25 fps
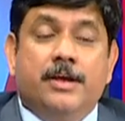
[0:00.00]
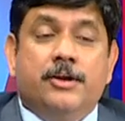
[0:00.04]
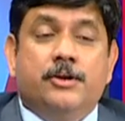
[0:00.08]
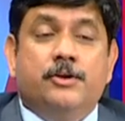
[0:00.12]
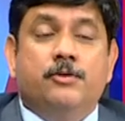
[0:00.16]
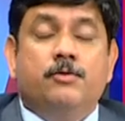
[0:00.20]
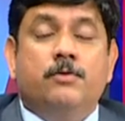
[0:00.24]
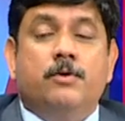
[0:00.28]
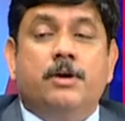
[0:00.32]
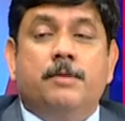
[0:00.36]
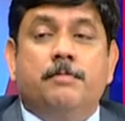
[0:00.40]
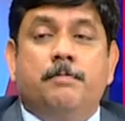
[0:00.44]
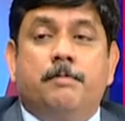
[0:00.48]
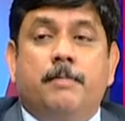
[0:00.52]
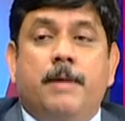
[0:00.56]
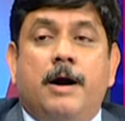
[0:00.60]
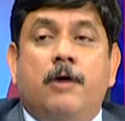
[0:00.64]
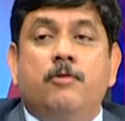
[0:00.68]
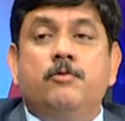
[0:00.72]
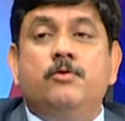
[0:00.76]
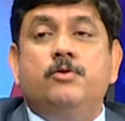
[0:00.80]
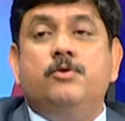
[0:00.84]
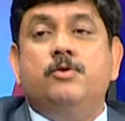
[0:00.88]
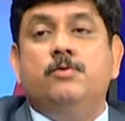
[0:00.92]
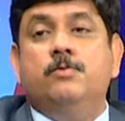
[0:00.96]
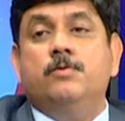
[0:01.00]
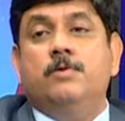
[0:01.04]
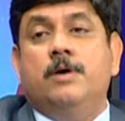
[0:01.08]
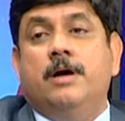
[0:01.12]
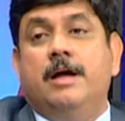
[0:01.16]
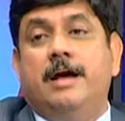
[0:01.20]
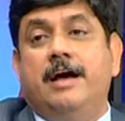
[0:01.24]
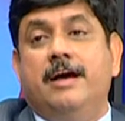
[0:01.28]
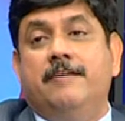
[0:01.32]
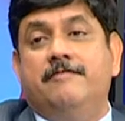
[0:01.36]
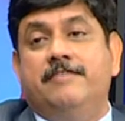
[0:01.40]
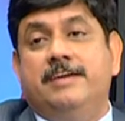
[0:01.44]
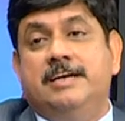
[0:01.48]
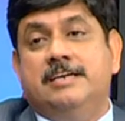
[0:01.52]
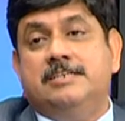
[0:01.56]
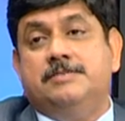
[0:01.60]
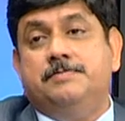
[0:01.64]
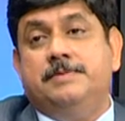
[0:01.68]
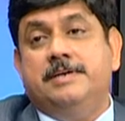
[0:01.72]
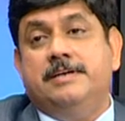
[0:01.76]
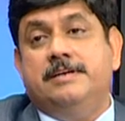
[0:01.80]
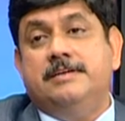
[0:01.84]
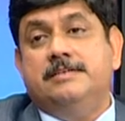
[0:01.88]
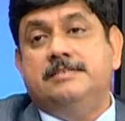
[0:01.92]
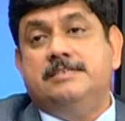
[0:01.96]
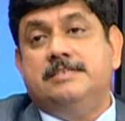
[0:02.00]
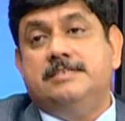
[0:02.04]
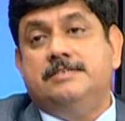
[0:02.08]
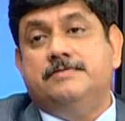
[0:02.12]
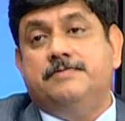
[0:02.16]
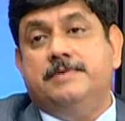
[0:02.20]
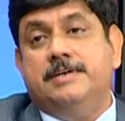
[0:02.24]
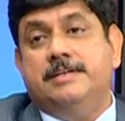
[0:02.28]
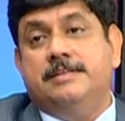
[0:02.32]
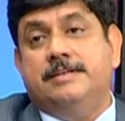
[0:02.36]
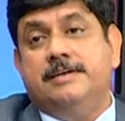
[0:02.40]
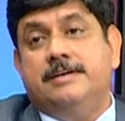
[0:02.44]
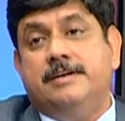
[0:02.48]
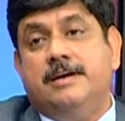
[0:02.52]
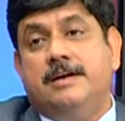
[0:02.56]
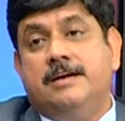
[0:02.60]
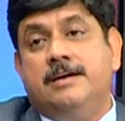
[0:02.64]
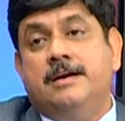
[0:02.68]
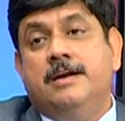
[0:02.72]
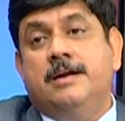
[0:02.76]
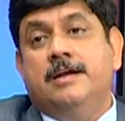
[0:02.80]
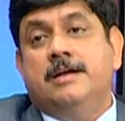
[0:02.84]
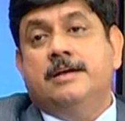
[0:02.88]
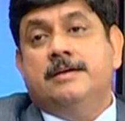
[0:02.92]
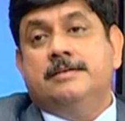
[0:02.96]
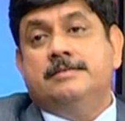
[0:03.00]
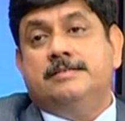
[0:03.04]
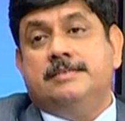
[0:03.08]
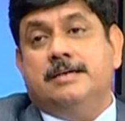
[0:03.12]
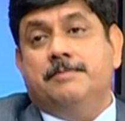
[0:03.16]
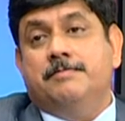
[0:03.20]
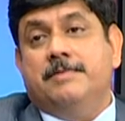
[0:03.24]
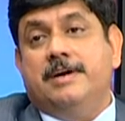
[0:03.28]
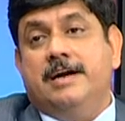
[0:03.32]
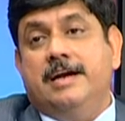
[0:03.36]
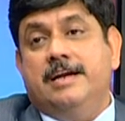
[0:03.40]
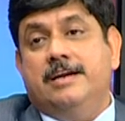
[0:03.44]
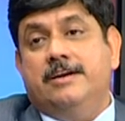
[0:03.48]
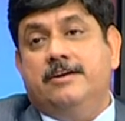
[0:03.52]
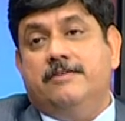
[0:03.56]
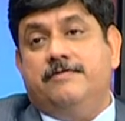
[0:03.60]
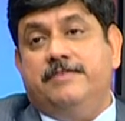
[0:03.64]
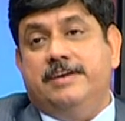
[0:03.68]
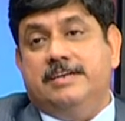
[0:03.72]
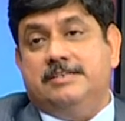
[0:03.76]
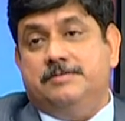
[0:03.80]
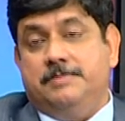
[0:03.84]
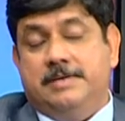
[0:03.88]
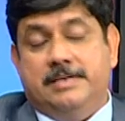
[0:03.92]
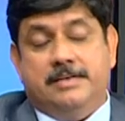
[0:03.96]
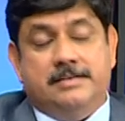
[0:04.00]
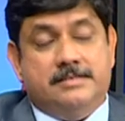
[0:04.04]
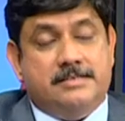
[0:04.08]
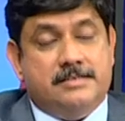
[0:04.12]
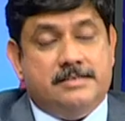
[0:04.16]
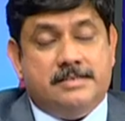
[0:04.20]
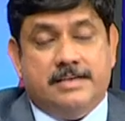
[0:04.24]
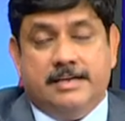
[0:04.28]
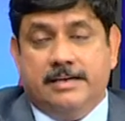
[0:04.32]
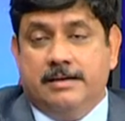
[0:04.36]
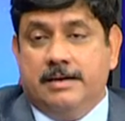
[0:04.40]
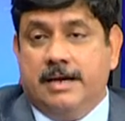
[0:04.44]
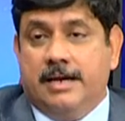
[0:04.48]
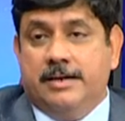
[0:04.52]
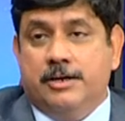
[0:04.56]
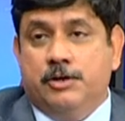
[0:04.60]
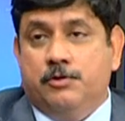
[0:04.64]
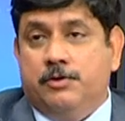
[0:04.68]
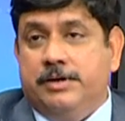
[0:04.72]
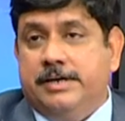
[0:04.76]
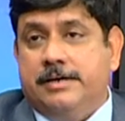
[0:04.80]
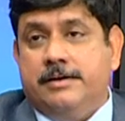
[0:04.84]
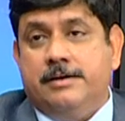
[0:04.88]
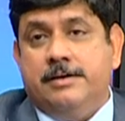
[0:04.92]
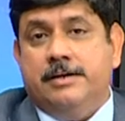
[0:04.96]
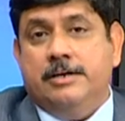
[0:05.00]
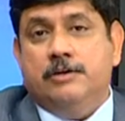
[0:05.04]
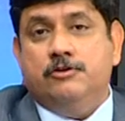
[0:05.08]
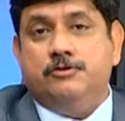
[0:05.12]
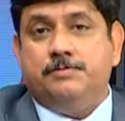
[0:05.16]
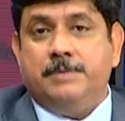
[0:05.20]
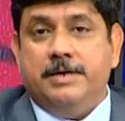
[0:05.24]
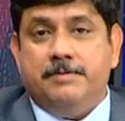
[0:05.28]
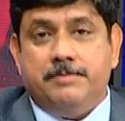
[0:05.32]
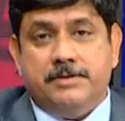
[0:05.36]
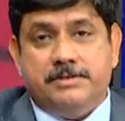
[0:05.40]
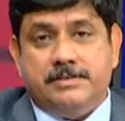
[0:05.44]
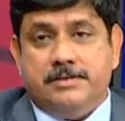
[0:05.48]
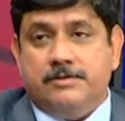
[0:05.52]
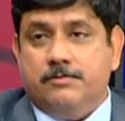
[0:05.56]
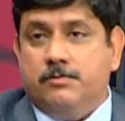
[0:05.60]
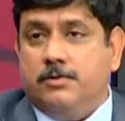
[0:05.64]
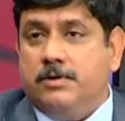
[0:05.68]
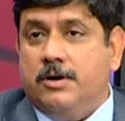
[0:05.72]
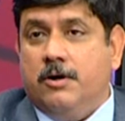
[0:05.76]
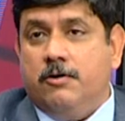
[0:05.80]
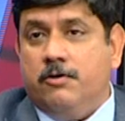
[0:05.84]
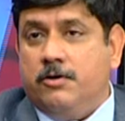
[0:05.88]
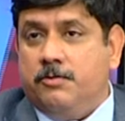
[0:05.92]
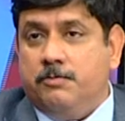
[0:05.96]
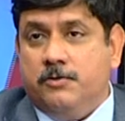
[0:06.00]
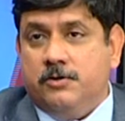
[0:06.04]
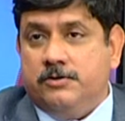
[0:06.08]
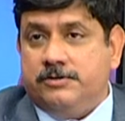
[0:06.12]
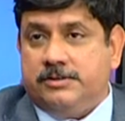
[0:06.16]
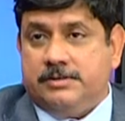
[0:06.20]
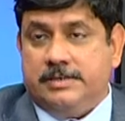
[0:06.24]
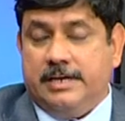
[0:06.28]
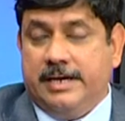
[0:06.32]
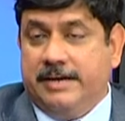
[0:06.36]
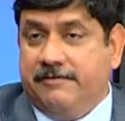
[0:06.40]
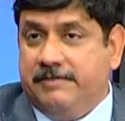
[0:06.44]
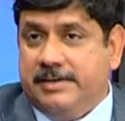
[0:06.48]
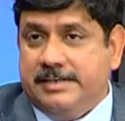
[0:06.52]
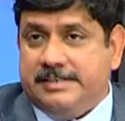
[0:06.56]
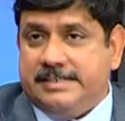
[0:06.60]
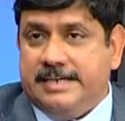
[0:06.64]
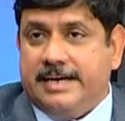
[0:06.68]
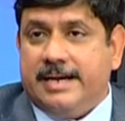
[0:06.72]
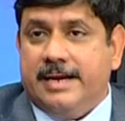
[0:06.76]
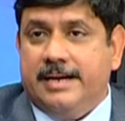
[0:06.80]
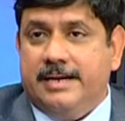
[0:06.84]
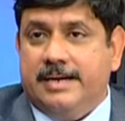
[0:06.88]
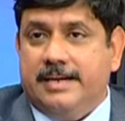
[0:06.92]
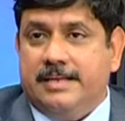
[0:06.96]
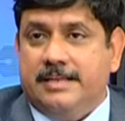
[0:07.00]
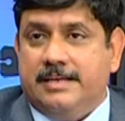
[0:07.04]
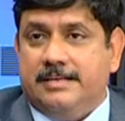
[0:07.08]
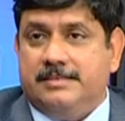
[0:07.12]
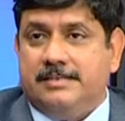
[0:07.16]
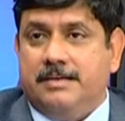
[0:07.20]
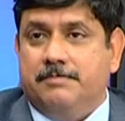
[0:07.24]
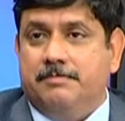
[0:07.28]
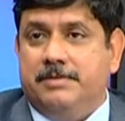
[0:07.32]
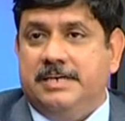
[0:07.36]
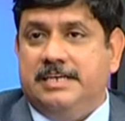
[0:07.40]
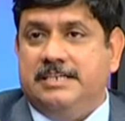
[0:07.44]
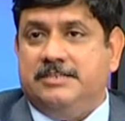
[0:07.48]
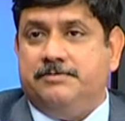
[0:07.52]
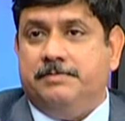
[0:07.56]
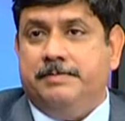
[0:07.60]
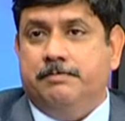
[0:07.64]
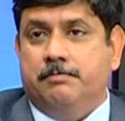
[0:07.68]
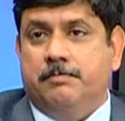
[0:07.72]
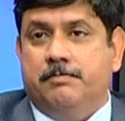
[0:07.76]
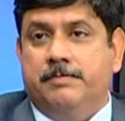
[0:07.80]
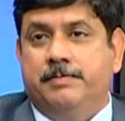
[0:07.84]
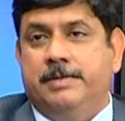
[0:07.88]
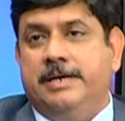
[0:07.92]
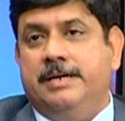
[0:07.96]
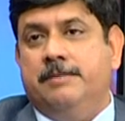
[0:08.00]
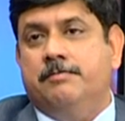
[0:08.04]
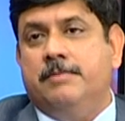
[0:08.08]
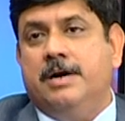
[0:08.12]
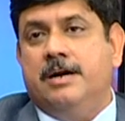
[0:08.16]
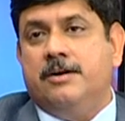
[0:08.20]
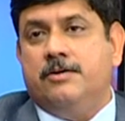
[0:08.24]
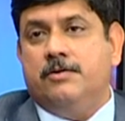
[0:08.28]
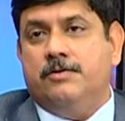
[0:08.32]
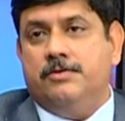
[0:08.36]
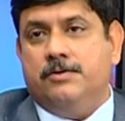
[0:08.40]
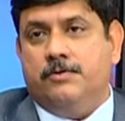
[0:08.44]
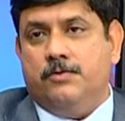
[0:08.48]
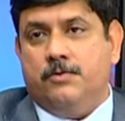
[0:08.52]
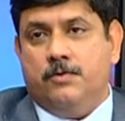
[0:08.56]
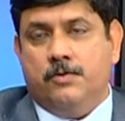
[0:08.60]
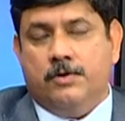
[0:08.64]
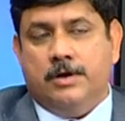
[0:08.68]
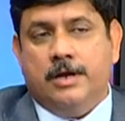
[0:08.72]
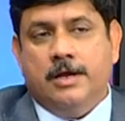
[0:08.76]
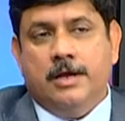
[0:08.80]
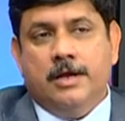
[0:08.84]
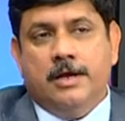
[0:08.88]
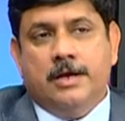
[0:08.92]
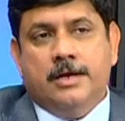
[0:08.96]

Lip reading: you are bound to have experiences where there are some kind of experiences, and you read in newspapers in Gurgaon almost every second day that somebody is being mugged on the road.